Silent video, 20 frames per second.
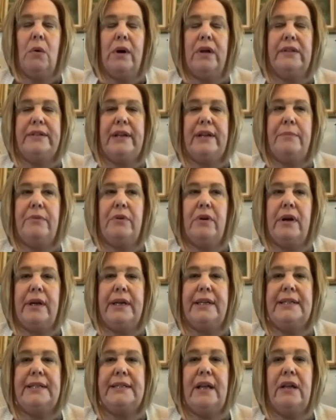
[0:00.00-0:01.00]
Well, Deborah,
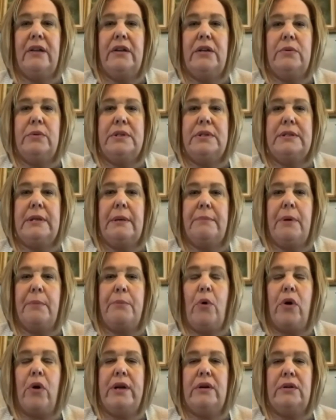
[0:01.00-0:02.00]
I can tell you is a
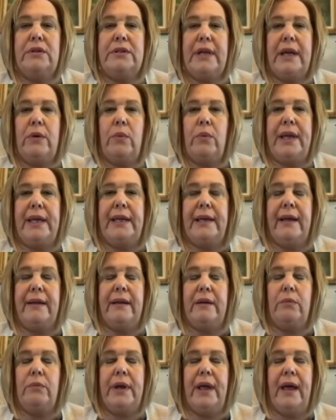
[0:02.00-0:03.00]
Memorial Day weekend,
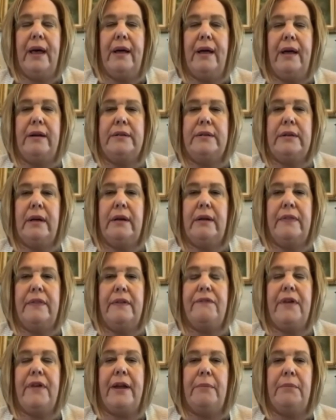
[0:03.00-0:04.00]
and we had uh,
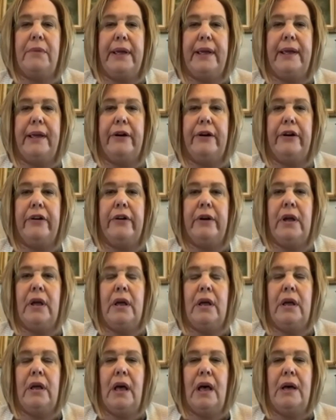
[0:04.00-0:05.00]
the family here
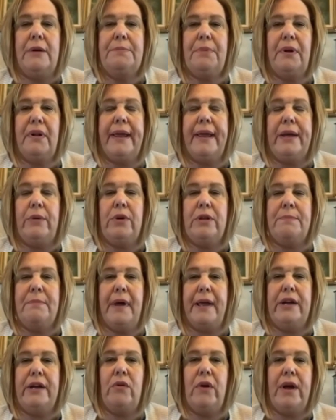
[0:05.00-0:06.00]
playing with
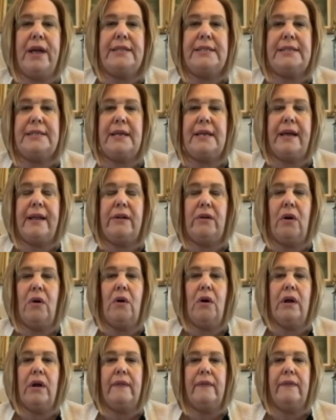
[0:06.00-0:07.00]
my grandson
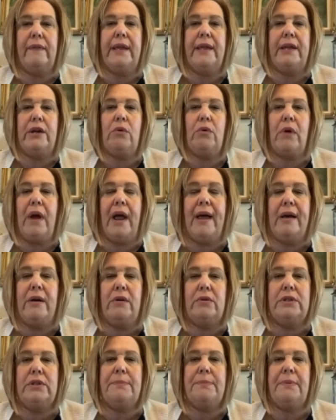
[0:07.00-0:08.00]
on the
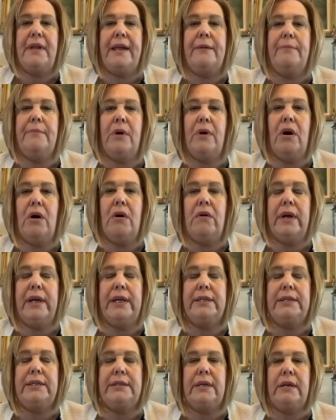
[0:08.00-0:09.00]
ground playing ball,
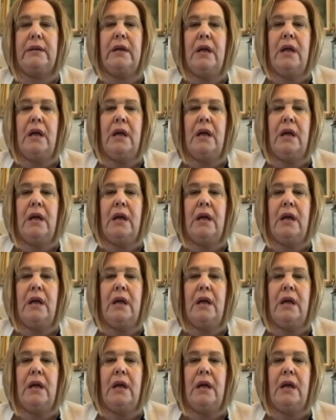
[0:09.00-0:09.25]
and